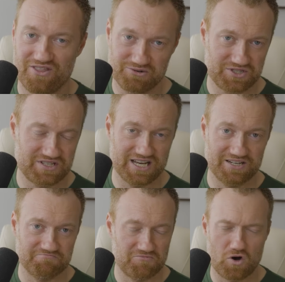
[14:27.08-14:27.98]
they were
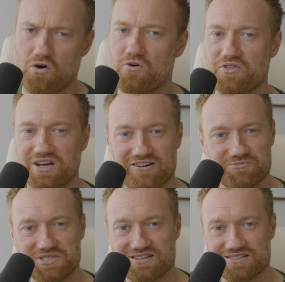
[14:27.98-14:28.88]
saying all the
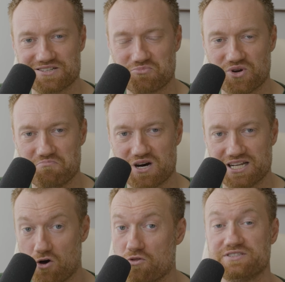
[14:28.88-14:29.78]
government does is print
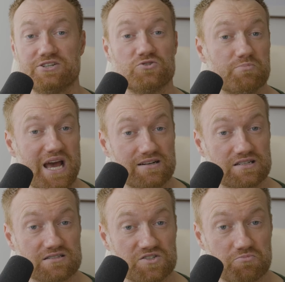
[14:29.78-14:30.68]
money. All the central bank
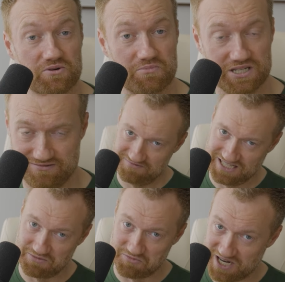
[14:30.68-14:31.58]
does is print money.
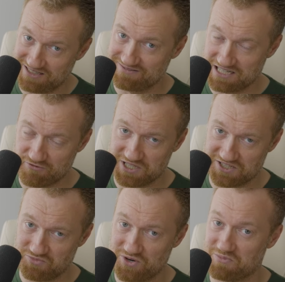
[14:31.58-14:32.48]
Keep in mind, government
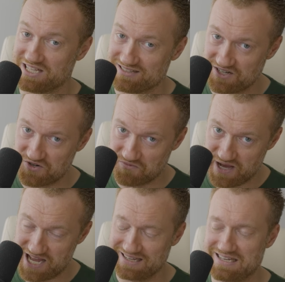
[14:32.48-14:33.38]
doesn't print money. The central
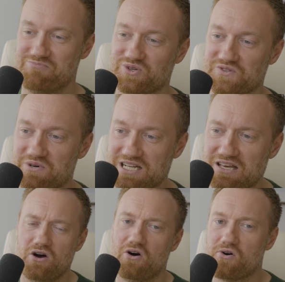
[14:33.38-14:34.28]
bank prints money.
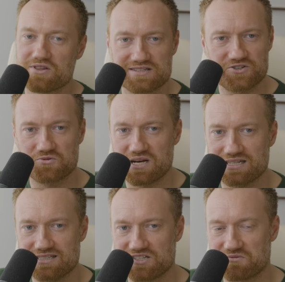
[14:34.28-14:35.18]
All the central
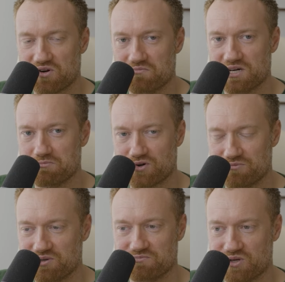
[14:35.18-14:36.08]
bank does is print money,
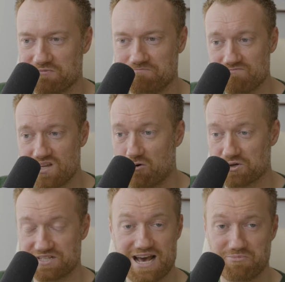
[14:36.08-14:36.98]
print. That
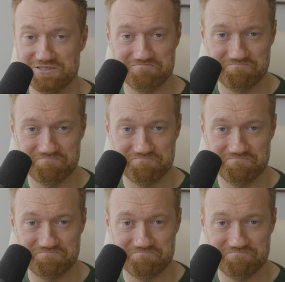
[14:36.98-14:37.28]
wasn't happening